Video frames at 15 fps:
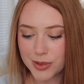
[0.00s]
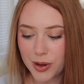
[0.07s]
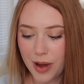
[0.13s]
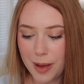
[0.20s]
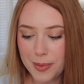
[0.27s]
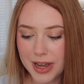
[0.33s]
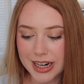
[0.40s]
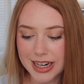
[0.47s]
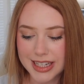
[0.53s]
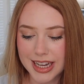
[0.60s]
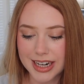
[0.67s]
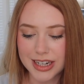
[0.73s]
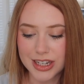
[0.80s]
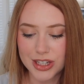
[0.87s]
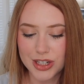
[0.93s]
so happy I
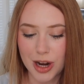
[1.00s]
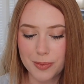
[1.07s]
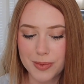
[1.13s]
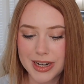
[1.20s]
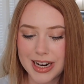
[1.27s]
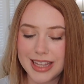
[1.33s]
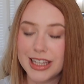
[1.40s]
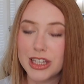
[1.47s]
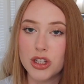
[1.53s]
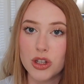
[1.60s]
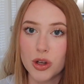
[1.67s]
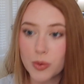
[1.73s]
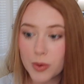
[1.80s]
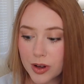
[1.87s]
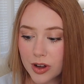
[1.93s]
decided to stop in at this
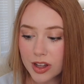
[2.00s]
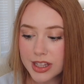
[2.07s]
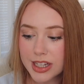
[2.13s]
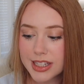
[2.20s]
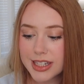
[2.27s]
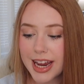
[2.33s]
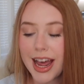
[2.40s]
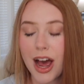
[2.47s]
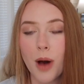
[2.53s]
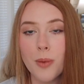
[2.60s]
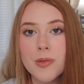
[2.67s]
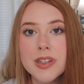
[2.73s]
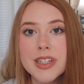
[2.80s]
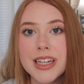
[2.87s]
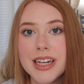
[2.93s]
Goodwill on this day. I
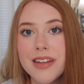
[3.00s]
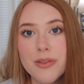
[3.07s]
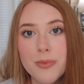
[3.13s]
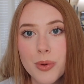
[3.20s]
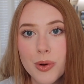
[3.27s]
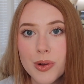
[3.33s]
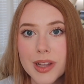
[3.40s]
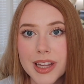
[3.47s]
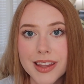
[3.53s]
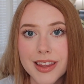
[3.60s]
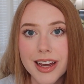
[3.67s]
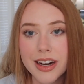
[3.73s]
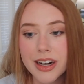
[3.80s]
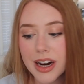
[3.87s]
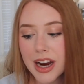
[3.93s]
almost didn't even pull in
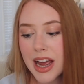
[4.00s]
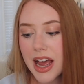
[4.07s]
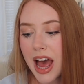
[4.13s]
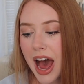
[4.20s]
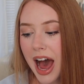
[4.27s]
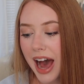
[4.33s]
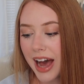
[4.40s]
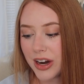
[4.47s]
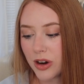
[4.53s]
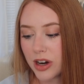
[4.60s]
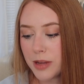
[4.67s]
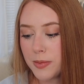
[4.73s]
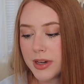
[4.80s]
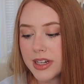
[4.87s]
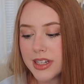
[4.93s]
there. I had
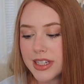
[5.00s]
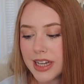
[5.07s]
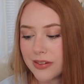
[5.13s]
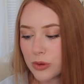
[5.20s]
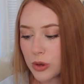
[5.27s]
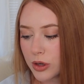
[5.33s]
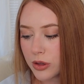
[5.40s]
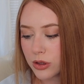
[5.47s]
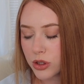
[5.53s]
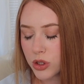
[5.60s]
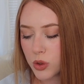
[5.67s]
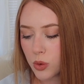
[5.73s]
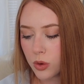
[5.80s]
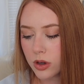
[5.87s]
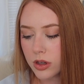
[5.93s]
already been to several other
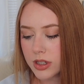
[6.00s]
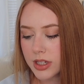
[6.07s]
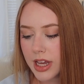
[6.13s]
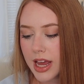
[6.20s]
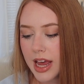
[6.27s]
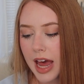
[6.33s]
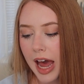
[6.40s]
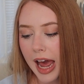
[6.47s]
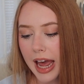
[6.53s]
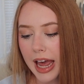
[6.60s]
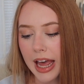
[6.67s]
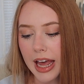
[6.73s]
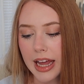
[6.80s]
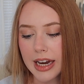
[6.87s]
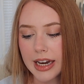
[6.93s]
stores
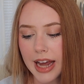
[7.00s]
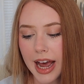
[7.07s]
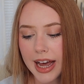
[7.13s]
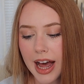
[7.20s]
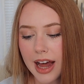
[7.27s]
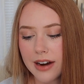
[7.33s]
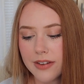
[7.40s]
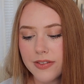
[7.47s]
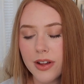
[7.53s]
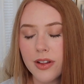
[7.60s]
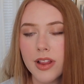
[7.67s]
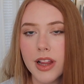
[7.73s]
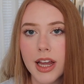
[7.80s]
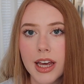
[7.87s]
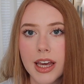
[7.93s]
and I kind of felt
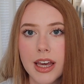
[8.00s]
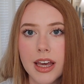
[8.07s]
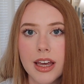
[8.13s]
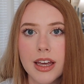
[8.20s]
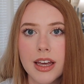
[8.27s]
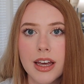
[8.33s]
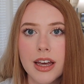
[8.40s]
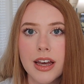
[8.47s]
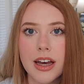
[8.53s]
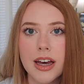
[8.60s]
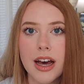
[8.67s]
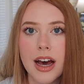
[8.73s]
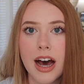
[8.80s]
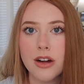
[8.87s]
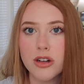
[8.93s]
like
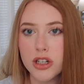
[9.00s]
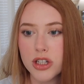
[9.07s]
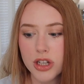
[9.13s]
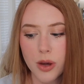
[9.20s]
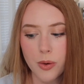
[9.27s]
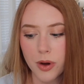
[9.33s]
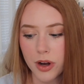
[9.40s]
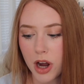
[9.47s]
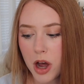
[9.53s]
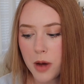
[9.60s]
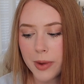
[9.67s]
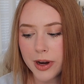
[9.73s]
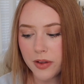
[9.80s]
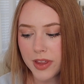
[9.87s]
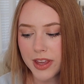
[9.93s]
I'll just go on
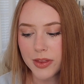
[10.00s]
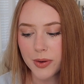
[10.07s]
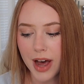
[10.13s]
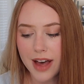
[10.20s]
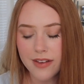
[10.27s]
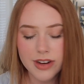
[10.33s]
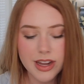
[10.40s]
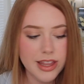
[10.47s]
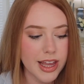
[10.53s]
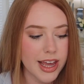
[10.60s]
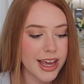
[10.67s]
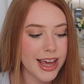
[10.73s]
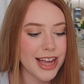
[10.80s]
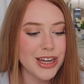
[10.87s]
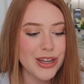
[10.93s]
home. I don't think they'll have
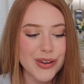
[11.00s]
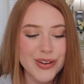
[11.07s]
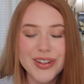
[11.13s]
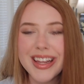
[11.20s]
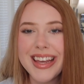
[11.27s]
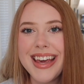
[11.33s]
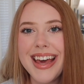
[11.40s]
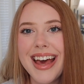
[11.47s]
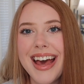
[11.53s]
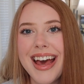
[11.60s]
anything. And usually,